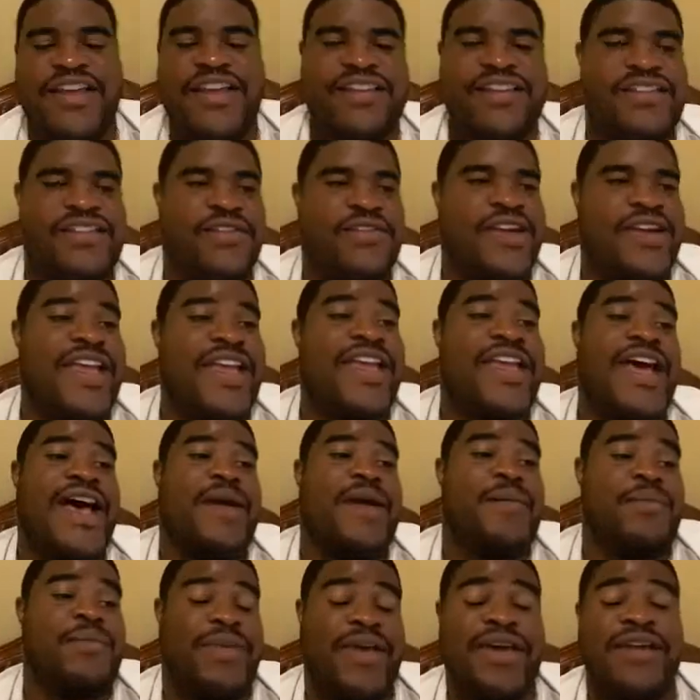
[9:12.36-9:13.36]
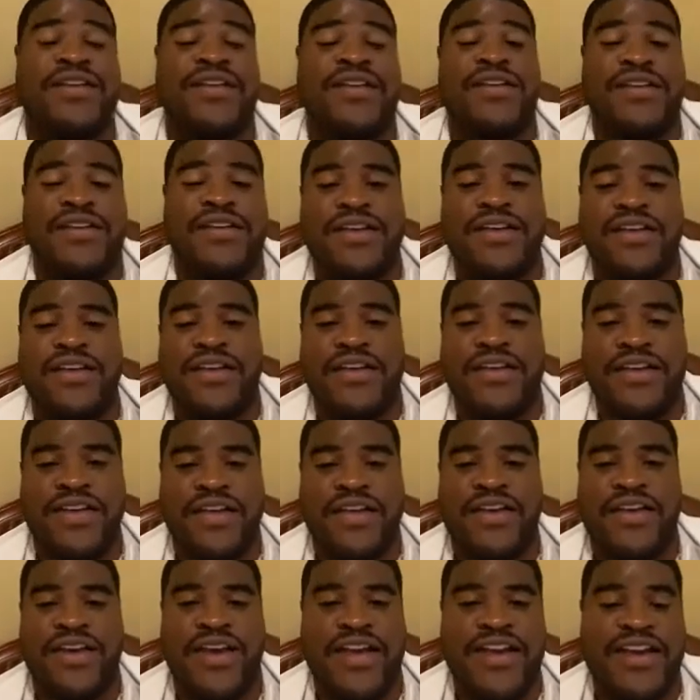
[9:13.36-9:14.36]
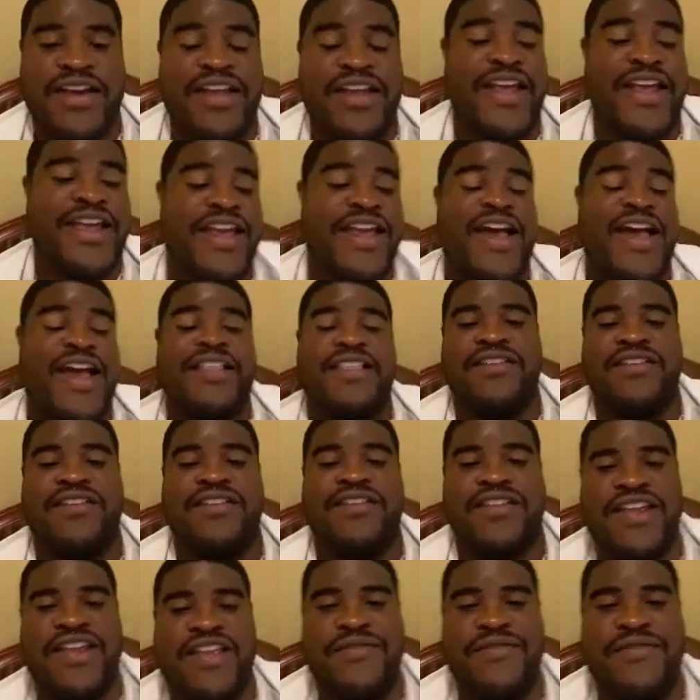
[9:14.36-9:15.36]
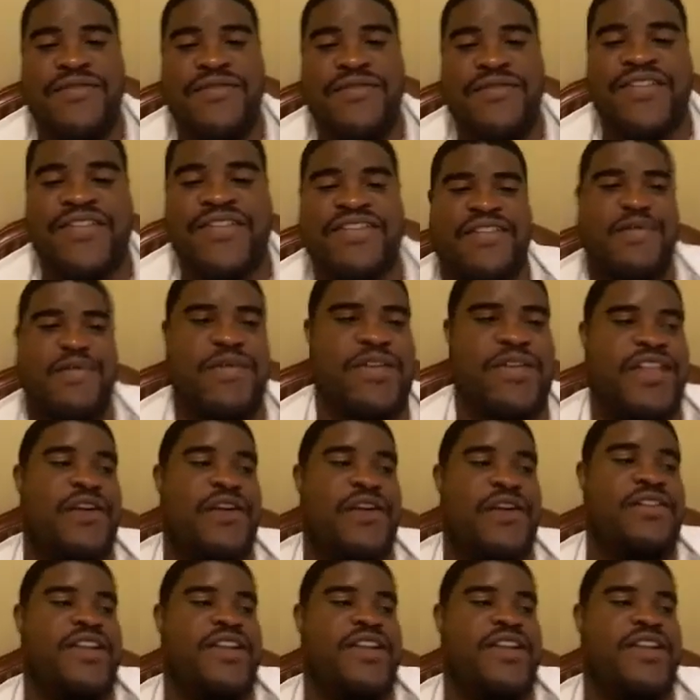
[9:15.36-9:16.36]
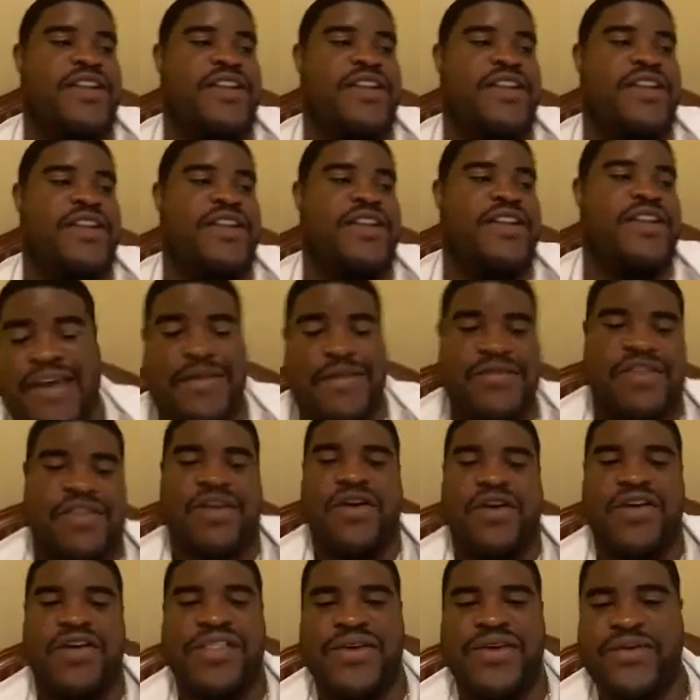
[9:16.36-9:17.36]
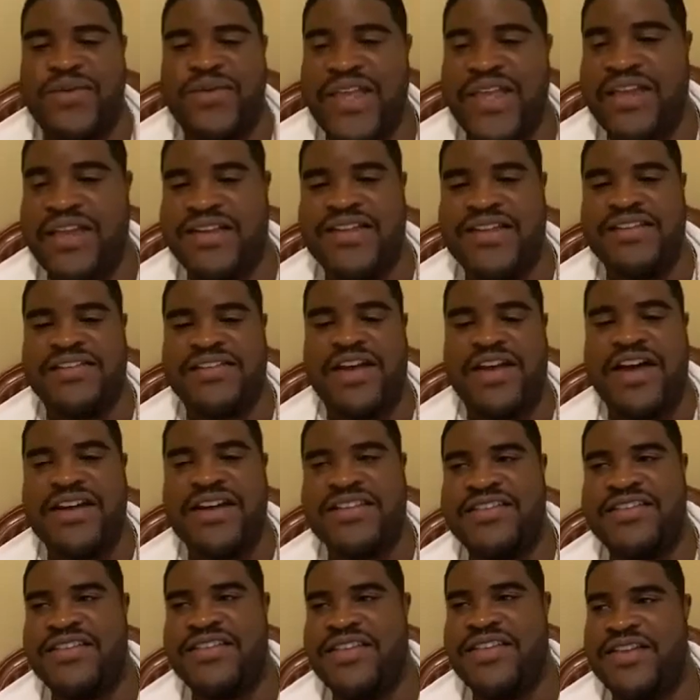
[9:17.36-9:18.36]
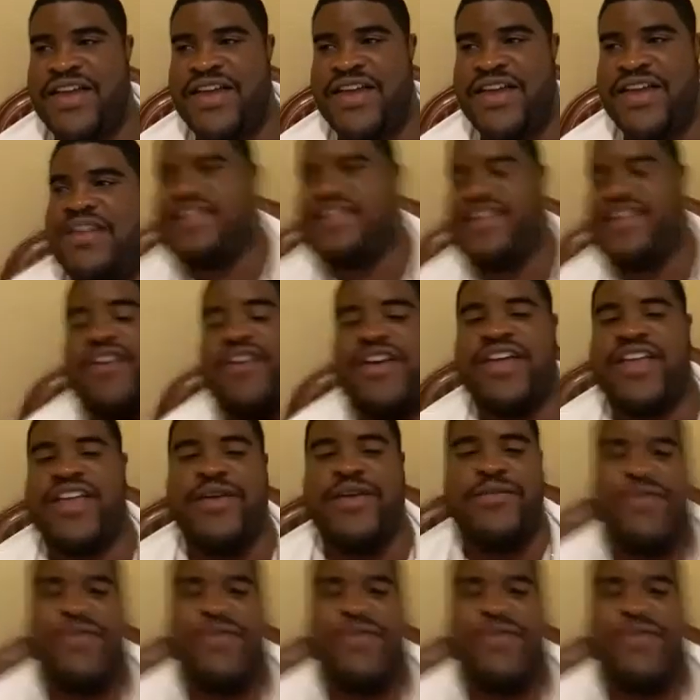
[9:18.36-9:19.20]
they got better, and then they got their defense better because that was our only weakness, honestly, and Derrick Henry.